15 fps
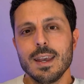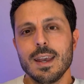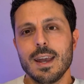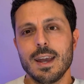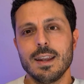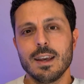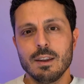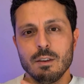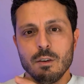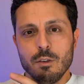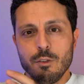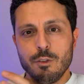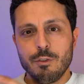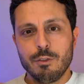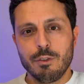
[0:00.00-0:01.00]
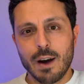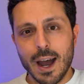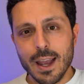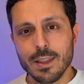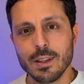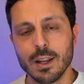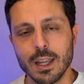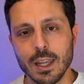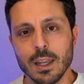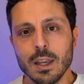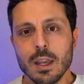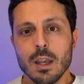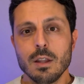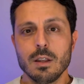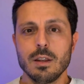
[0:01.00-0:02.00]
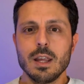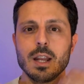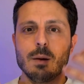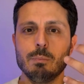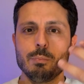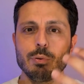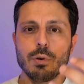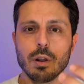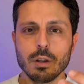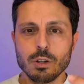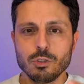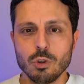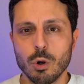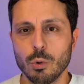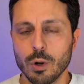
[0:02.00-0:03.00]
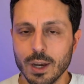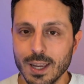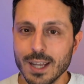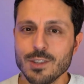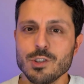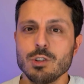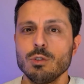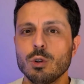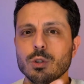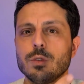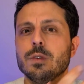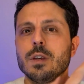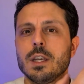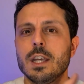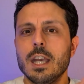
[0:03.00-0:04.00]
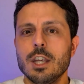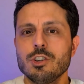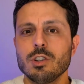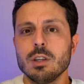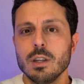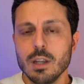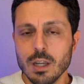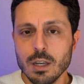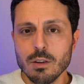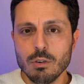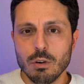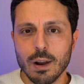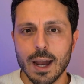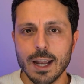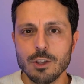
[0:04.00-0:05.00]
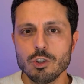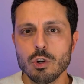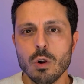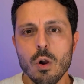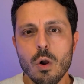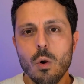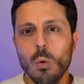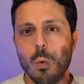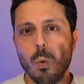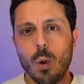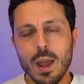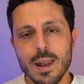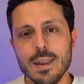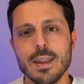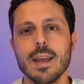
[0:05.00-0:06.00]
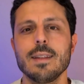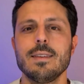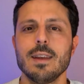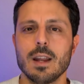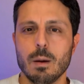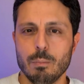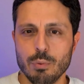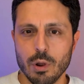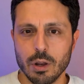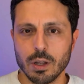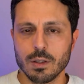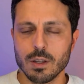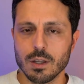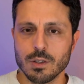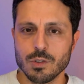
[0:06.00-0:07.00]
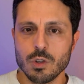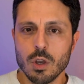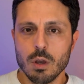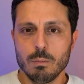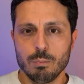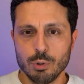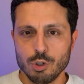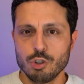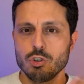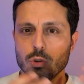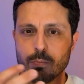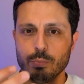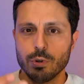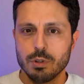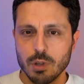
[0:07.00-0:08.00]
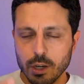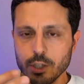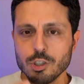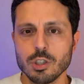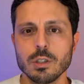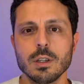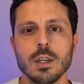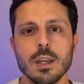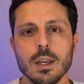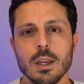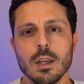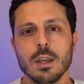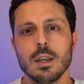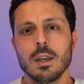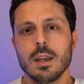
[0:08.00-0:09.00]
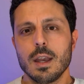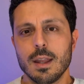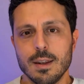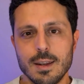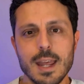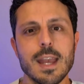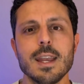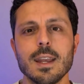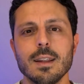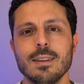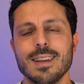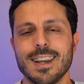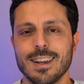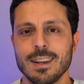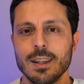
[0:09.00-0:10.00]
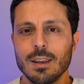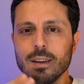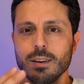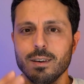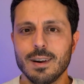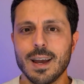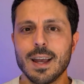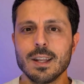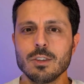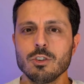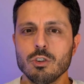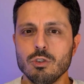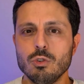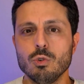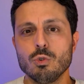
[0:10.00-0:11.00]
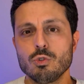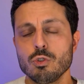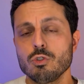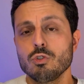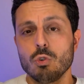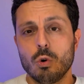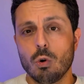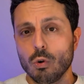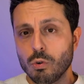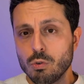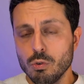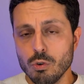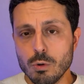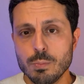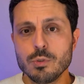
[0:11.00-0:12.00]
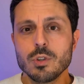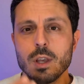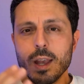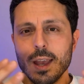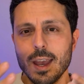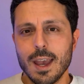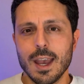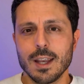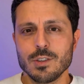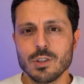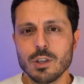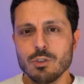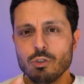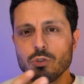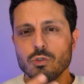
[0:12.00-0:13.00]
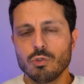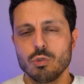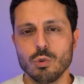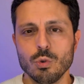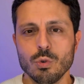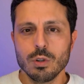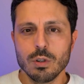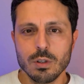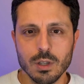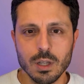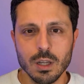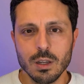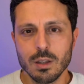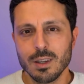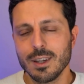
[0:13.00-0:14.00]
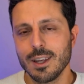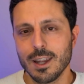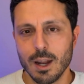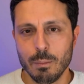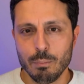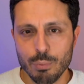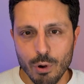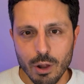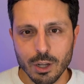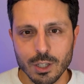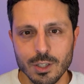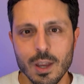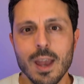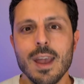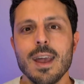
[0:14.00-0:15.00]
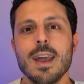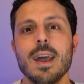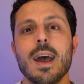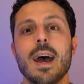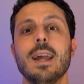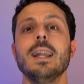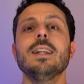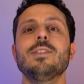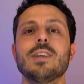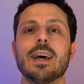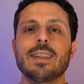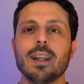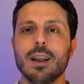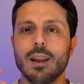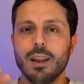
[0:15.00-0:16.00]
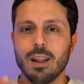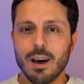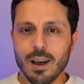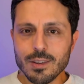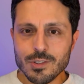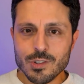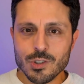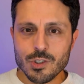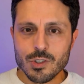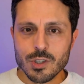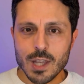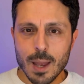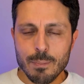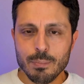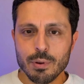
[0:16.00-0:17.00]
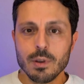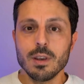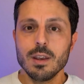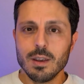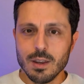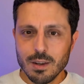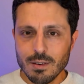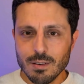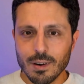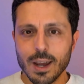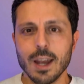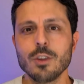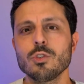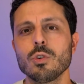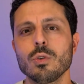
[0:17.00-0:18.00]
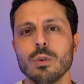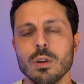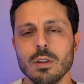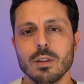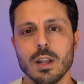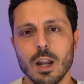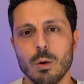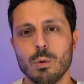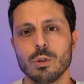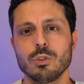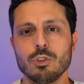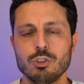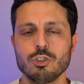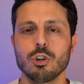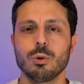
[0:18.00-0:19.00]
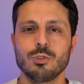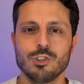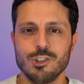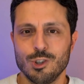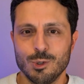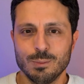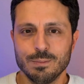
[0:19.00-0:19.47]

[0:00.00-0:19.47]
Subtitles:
And then finally, the data product owner gets a notification in Raito when that data product is pushed to production, and they can then grant users or groups access to the data product. And it's that last step in Raito that I want to show to you.